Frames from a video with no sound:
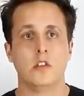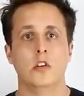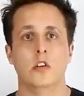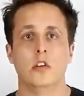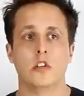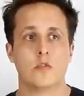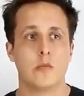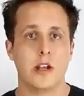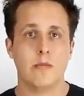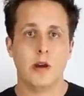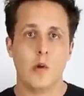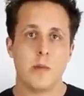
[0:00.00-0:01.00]
to
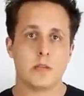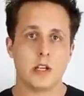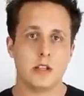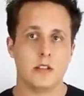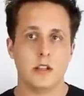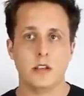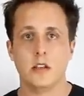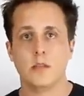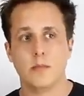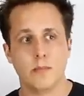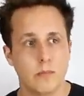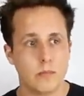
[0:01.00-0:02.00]
spread my website and
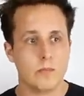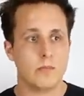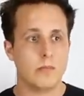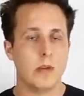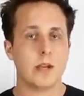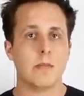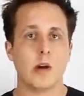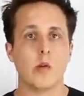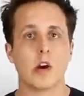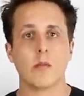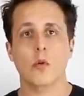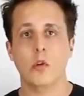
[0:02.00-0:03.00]
make my
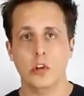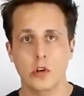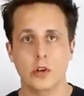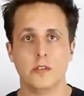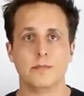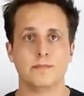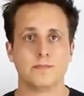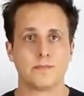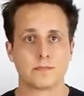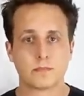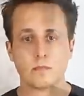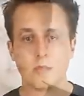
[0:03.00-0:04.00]
work more known.
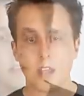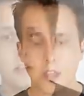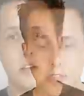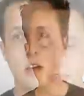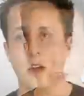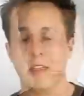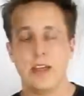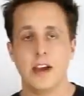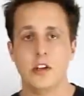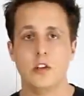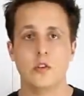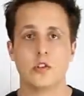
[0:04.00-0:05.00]

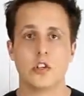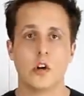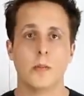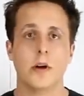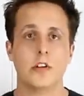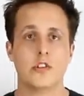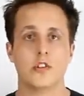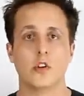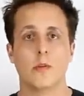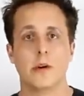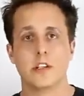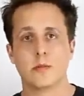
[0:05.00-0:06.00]
Thank you so much to
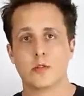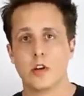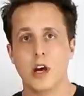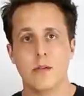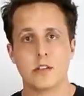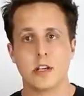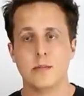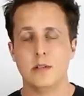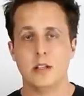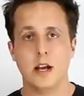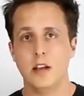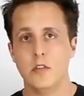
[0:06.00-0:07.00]
all my subscribers. I
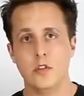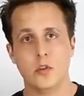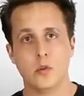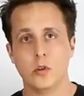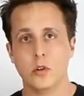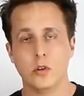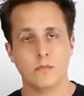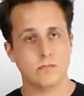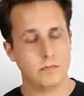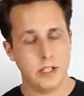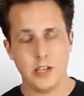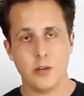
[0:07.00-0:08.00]
mean, I love you all
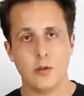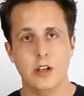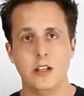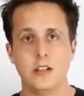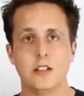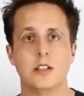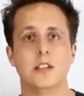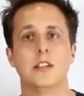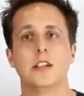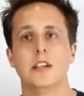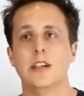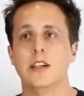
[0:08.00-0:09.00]
equally
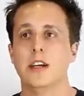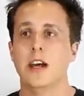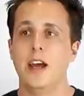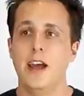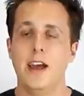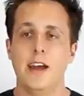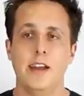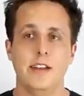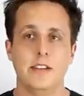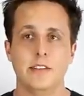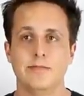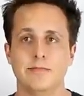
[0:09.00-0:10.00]

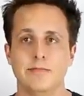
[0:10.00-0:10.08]
and